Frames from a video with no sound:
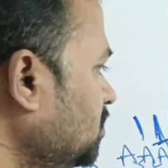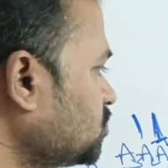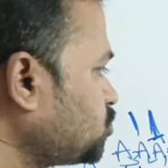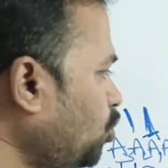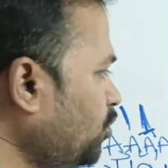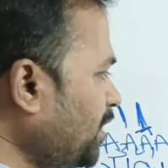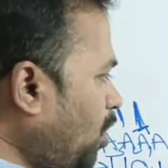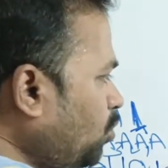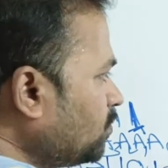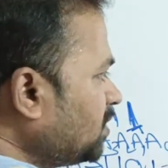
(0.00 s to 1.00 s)
So
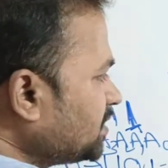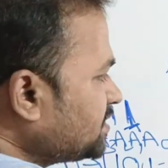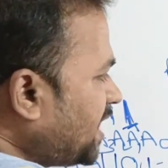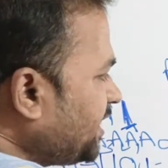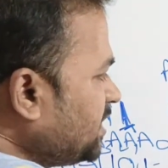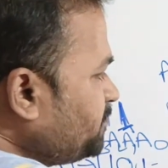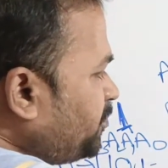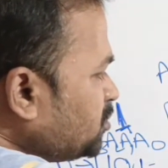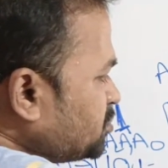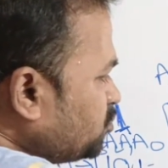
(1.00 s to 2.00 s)
now the
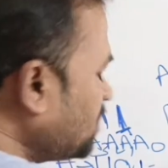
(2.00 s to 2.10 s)
inputs to